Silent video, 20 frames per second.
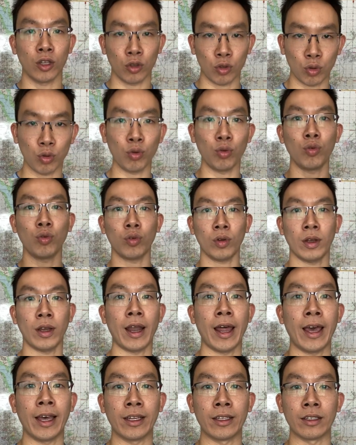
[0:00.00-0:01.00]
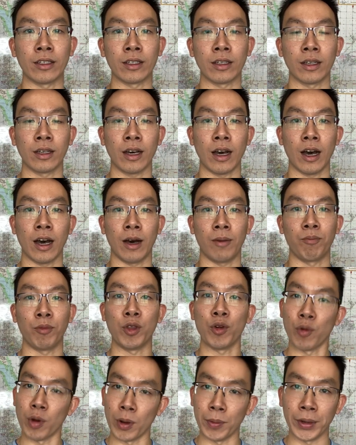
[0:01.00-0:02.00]
to lend
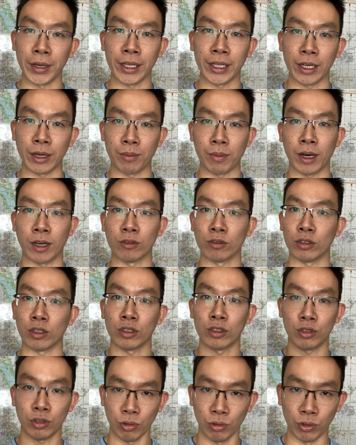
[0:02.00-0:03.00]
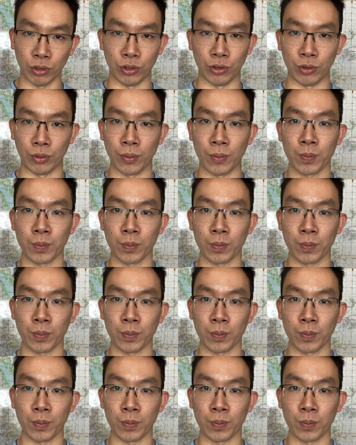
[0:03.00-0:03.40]
the remaining amount to you.